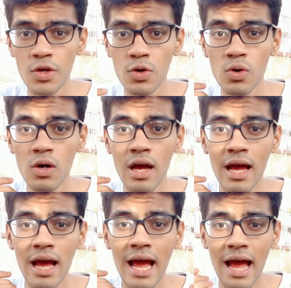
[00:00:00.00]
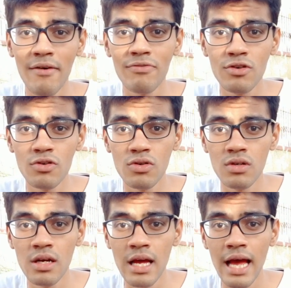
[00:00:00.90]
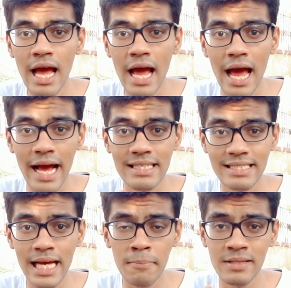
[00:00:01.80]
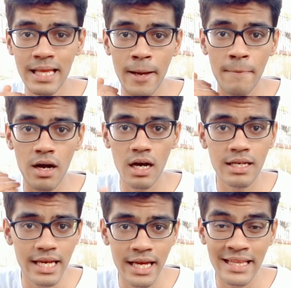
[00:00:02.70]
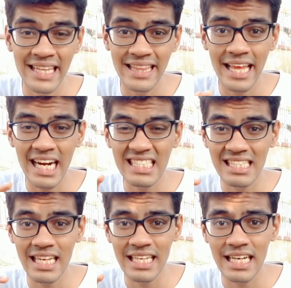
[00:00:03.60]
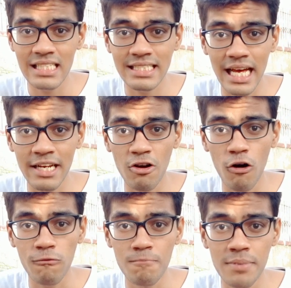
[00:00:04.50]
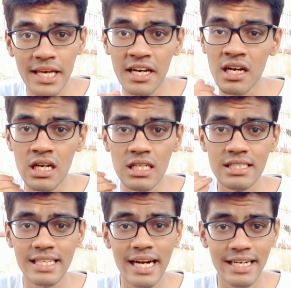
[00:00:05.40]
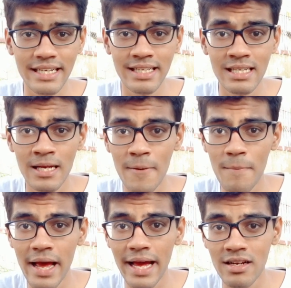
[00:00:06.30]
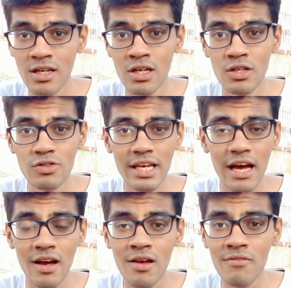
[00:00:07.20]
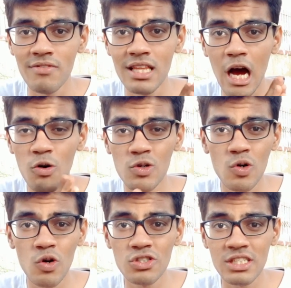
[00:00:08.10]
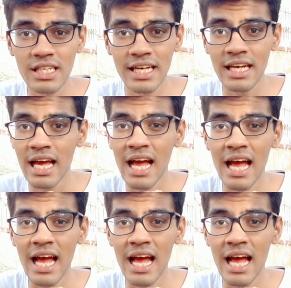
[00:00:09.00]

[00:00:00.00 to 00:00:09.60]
you have to accept them again. That's the real sign of being gentleman. So yeah, without questioning